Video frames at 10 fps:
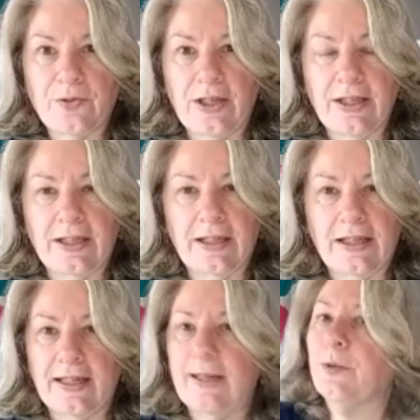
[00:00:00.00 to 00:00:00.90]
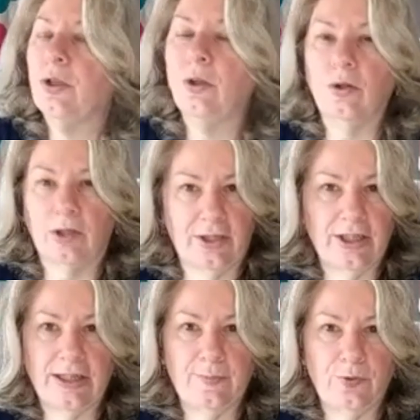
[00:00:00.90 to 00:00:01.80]
and I am a
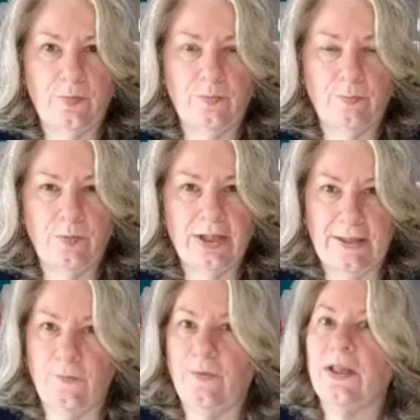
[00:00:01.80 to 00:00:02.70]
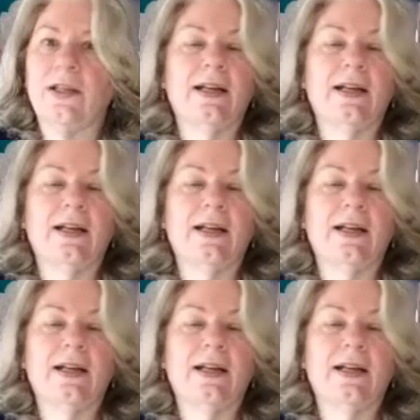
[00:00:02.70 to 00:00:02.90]
longtime Dave fan.